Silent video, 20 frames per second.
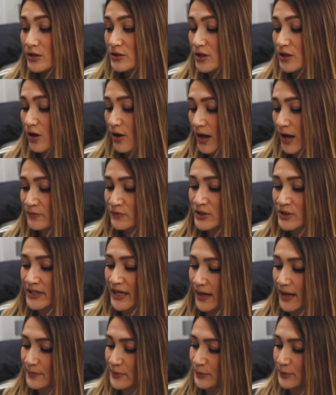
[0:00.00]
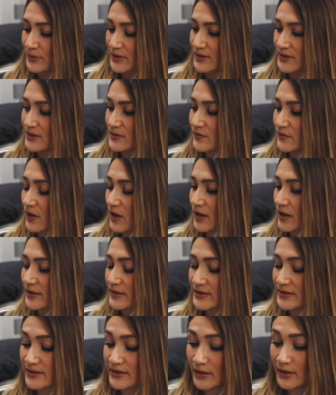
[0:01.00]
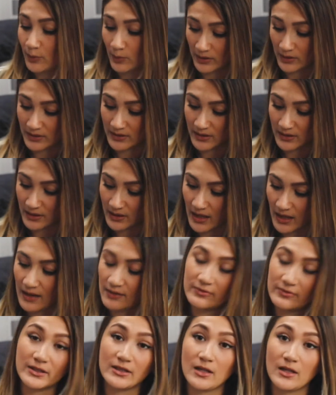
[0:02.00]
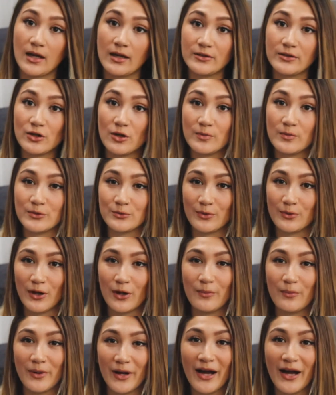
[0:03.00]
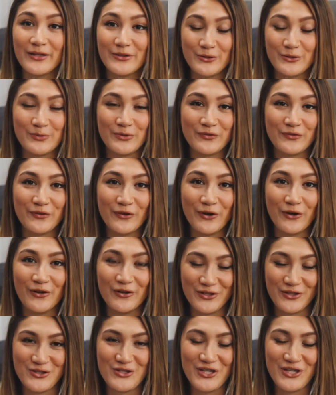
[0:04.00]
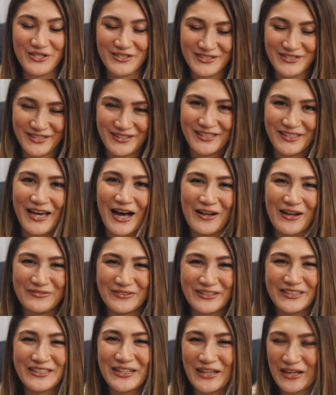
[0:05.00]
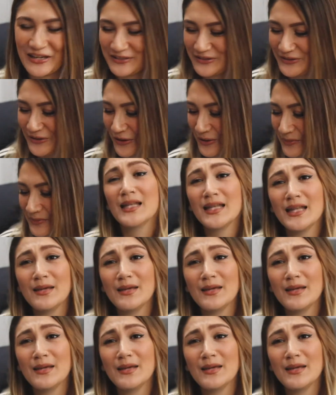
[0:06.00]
So I'm really happy with this find, with the Calvin Klein top as well, but I do prefer the jeans to the Calvin Klein top.